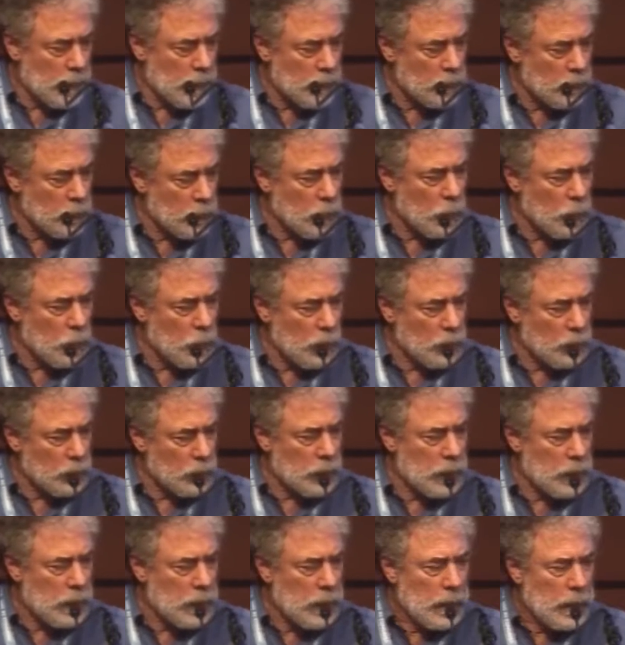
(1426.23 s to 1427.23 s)

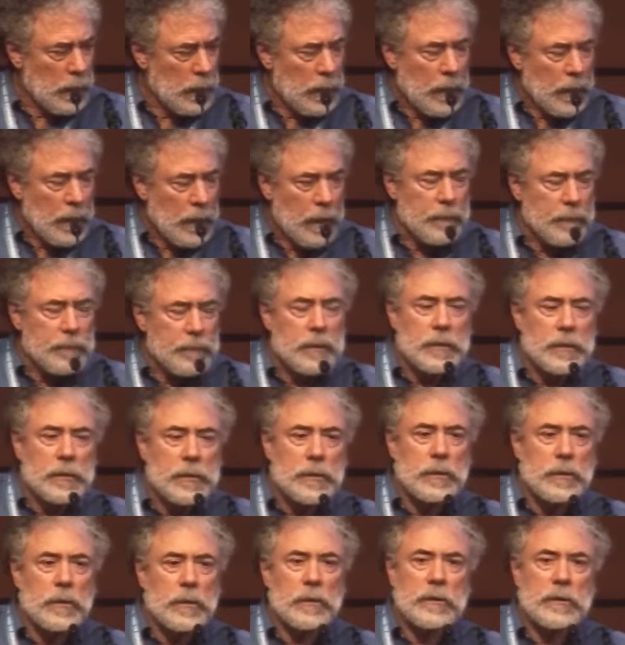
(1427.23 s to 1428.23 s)
unquote. And this
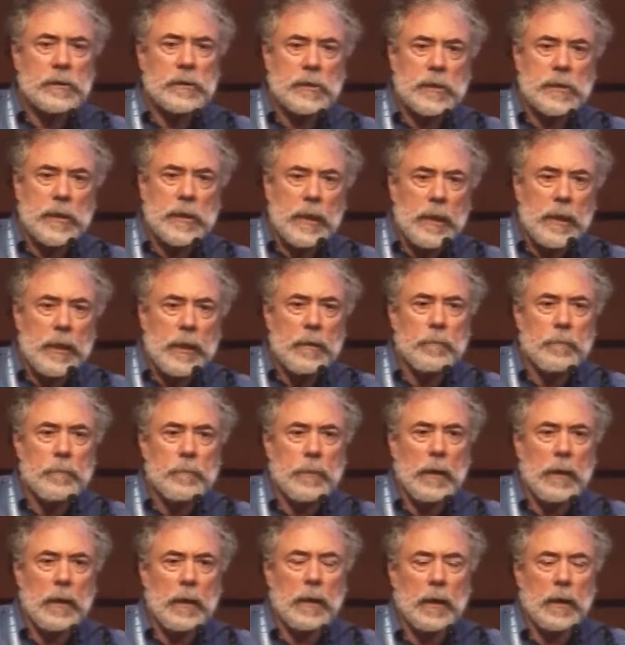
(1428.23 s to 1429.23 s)

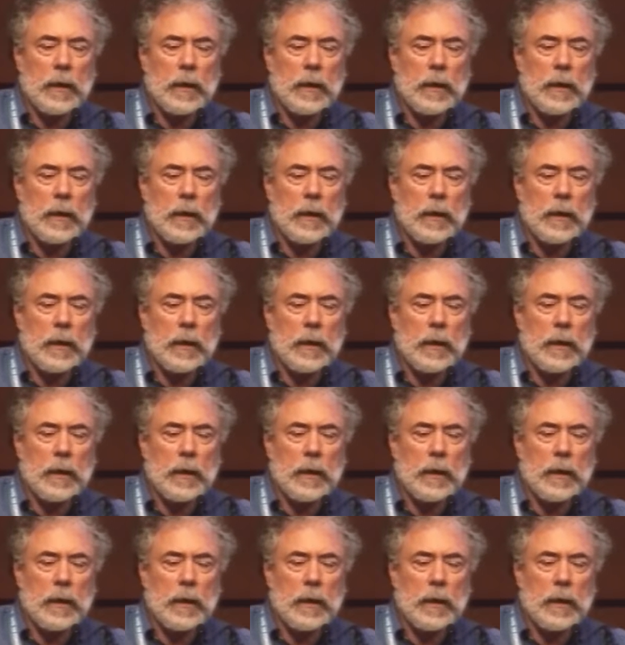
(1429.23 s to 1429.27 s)
scheme